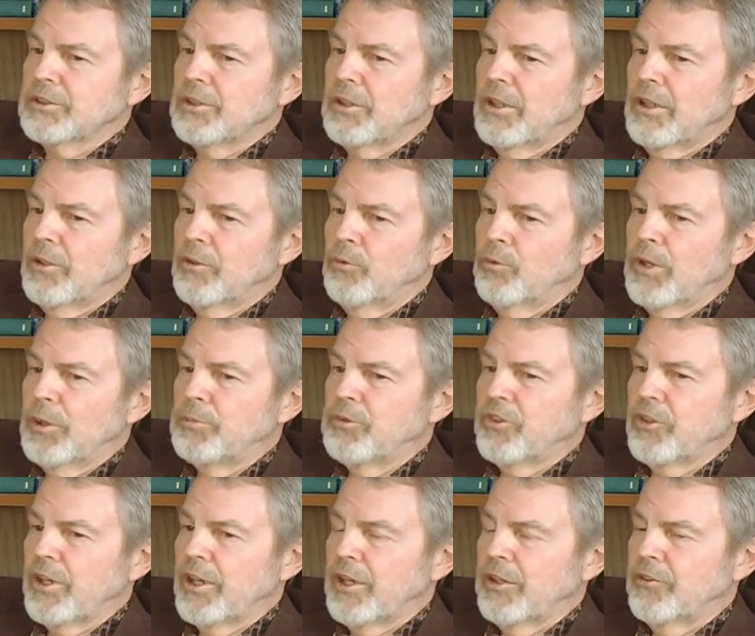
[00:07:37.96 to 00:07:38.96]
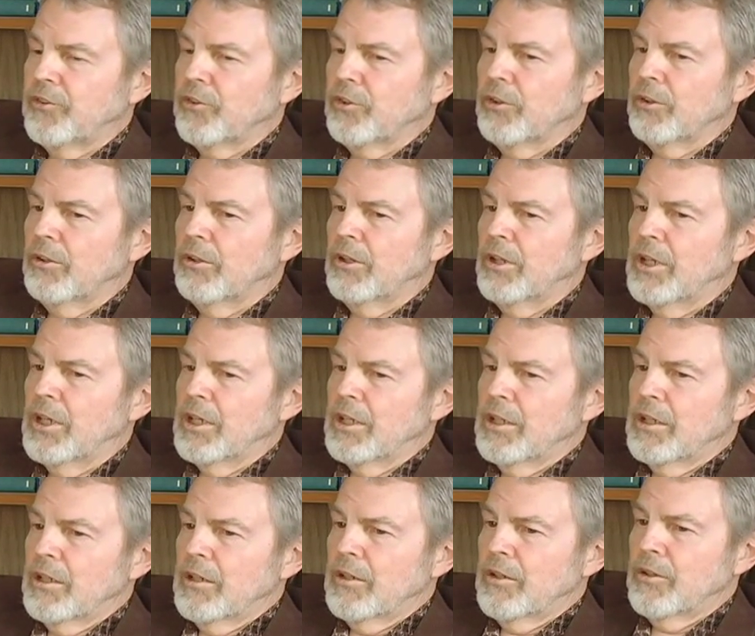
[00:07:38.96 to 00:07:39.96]
uh, websites or,
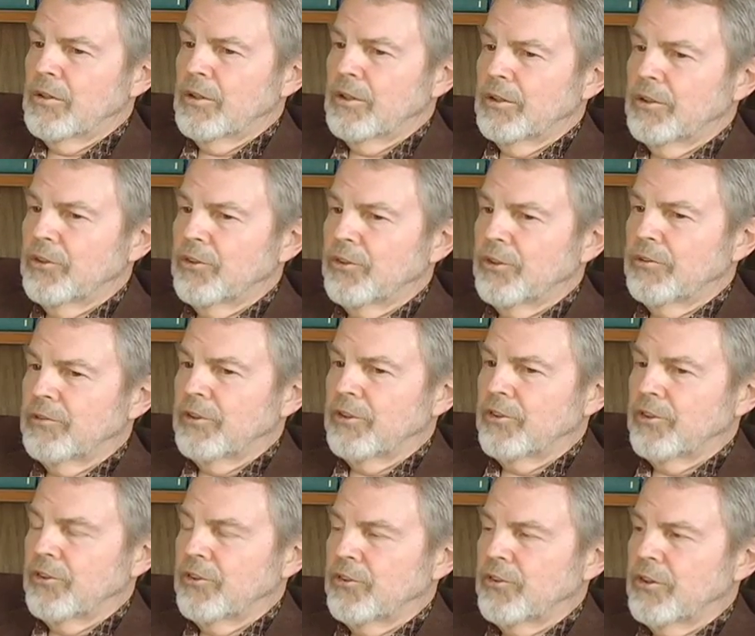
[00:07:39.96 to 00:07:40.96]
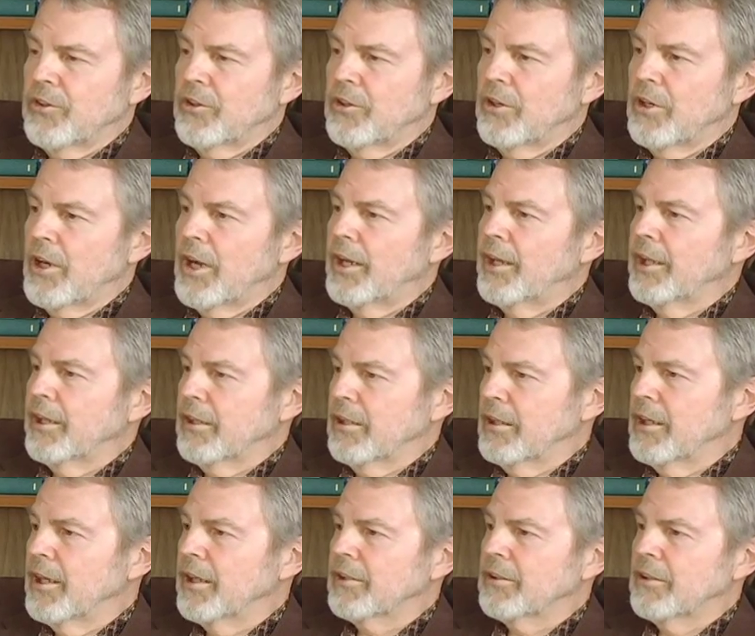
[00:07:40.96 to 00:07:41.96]
or services that are highly
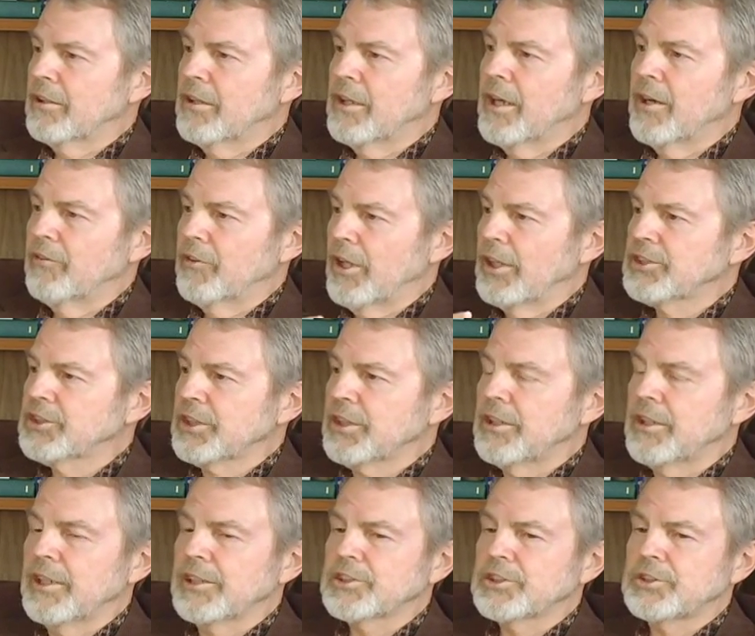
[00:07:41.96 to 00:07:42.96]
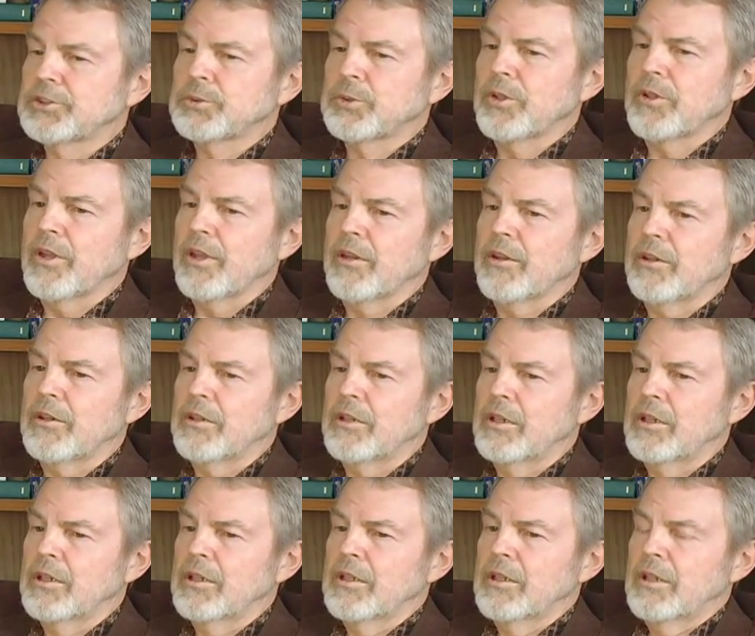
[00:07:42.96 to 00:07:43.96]
connected, have lots of connections with other
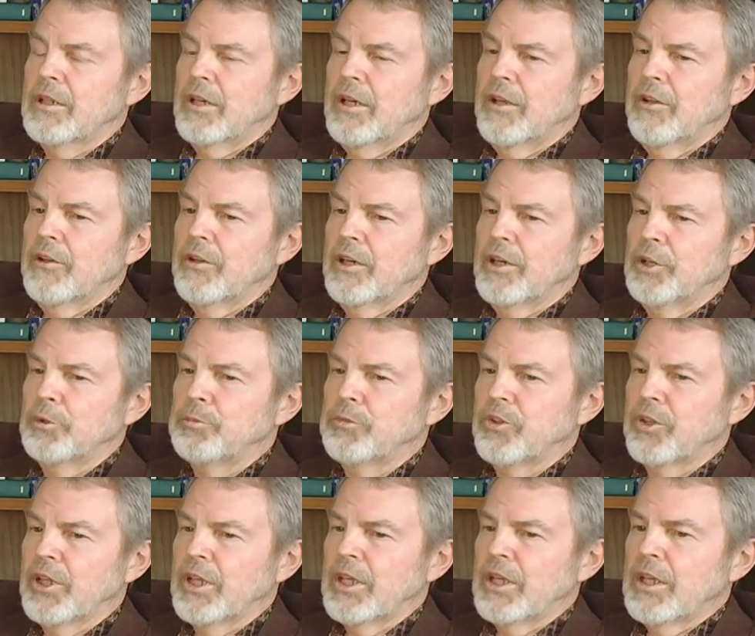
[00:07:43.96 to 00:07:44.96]
other hubs.